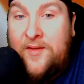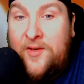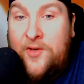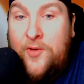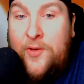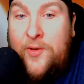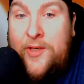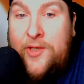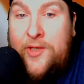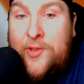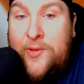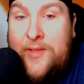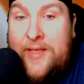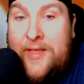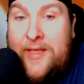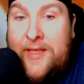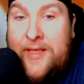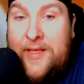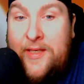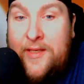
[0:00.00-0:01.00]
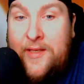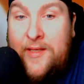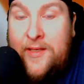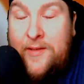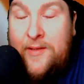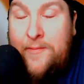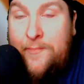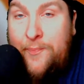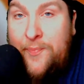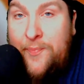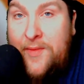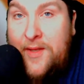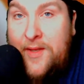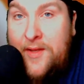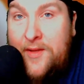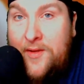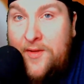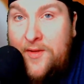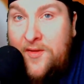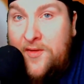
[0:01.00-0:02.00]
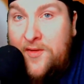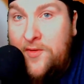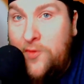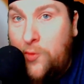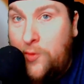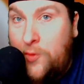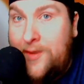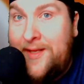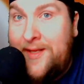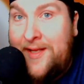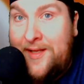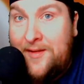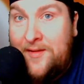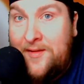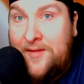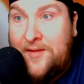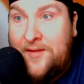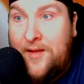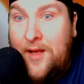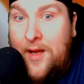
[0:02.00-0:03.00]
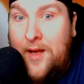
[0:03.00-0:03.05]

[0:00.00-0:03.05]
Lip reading: You're going to need tortillas.